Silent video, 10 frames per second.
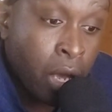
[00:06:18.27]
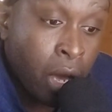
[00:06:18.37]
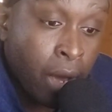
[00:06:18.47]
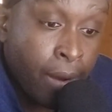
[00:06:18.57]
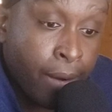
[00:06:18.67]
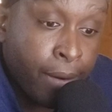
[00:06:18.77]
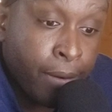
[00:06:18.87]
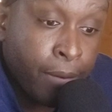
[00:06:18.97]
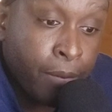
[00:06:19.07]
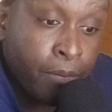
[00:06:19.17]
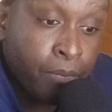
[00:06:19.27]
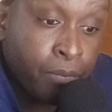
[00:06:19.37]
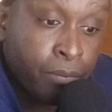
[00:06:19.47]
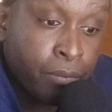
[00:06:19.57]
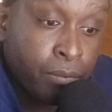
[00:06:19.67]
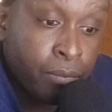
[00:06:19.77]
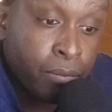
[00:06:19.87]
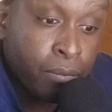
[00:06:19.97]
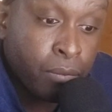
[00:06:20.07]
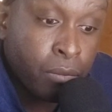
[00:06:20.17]
Um,
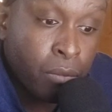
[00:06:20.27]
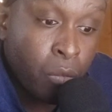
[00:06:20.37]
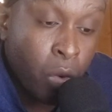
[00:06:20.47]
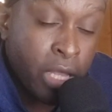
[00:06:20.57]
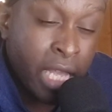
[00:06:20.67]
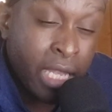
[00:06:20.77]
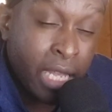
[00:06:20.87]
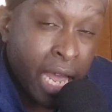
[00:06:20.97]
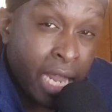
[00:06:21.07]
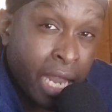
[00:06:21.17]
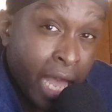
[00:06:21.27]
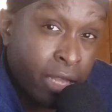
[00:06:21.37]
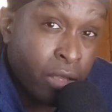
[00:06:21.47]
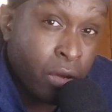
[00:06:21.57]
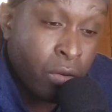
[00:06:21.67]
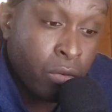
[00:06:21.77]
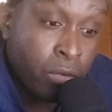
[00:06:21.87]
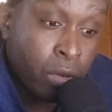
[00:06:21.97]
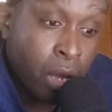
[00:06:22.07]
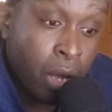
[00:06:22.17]
one thing that I like
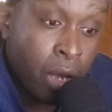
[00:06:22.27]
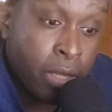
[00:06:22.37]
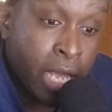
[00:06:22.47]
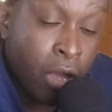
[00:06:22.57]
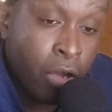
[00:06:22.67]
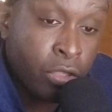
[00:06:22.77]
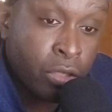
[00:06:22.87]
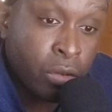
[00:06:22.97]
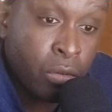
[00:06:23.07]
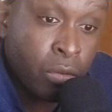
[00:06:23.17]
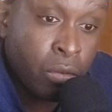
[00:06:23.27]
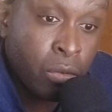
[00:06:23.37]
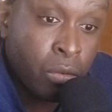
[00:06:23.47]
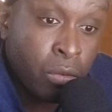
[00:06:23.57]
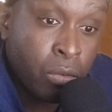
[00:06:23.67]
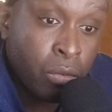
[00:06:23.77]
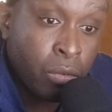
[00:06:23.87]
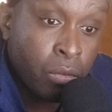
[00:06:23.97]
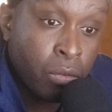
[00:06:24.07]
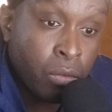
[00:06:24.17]
though, uh, they also
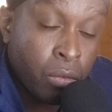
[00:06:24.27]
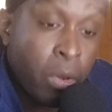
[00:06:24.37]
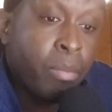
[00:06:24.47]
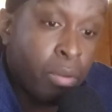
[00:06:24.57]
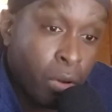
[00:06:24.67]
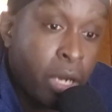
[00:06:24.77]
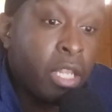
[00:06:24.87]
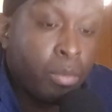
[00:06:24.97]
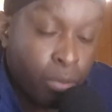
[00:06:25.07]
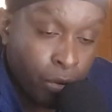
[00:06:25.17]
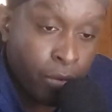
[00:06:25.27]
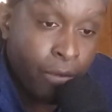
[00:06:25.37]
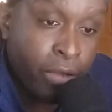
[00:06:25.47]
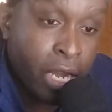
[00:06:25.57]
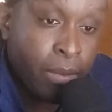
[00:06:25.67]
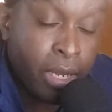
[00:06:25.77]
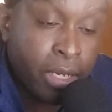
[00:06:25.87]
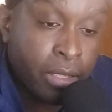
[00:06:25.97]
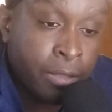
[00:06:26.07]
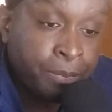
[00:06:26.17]
one pro another pro I forgot about
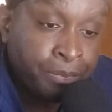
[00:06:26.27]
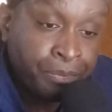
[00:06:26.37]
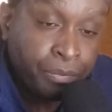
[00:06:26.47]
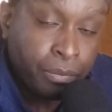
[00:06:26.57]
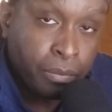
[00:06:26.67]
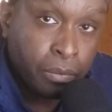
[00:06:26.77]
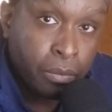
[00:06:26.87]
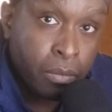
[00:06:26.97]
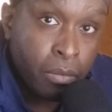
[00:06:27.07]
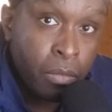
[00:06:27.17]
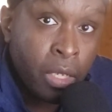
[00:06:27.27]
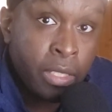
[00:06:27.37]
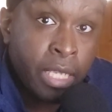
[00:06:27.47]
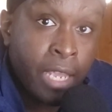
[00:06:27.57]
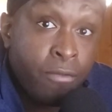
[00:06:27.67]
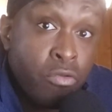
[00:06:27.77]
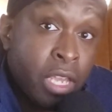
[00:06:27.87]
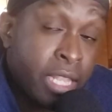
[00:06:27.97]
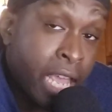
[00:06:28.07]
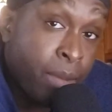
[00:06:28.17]
this. Say if you
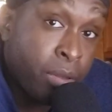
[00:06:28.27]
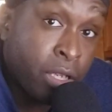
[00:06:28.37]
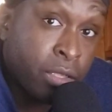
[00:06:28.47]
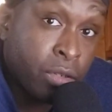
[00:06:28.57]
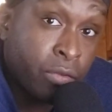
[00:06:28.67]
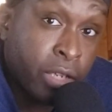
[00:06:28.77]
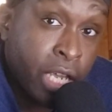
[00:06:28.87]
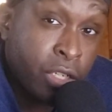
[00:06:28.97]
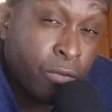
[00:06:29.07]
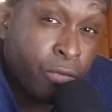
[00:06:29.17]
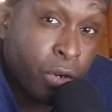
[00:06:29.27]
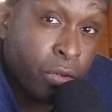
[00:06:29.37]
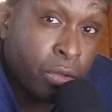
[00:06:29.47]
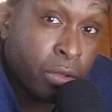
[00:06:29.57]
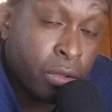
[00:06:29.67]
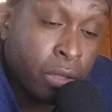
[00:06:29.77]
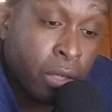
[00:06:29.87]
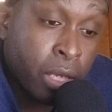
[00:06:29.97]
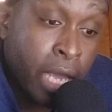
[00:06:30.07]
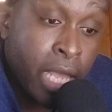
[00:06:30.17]
get the A plus certification first,
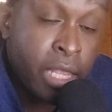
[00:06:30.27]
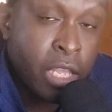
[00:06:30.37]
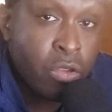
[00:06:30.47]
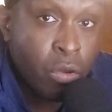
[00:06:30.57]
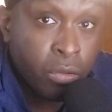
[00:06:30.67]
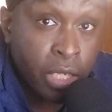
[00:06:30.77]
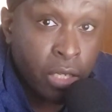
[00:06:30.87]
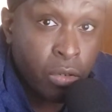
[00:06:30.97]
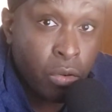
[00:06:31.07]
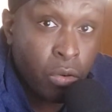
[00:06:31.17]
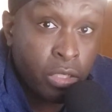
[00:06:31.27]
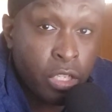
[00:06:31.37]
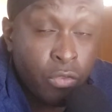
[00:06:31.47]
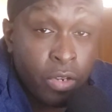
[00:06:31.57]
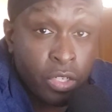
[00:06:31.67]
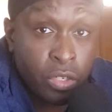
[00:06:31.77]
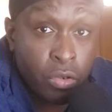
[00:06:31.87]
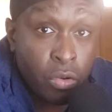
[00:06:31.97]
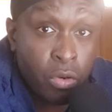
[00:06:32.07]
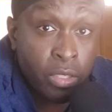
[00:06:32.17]
and then you go and take the course and you finish the
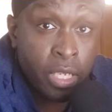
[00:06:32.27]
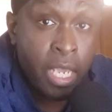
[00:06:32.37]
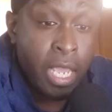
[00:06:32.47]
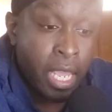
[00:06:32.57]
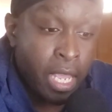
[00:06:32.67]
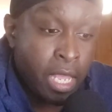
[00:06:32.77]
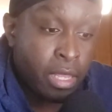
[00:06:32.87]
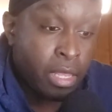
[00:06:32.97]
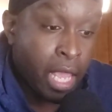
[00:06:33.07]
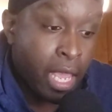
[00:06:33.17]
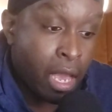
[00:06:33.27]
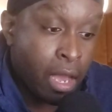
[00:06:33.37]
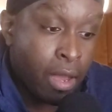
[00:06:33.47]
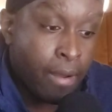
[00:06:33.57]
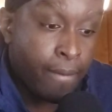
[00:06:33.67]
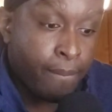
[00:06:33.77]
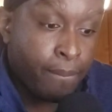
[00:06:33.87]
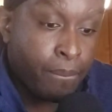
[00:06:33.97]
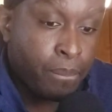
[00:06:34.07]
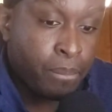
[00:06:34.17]
course, they um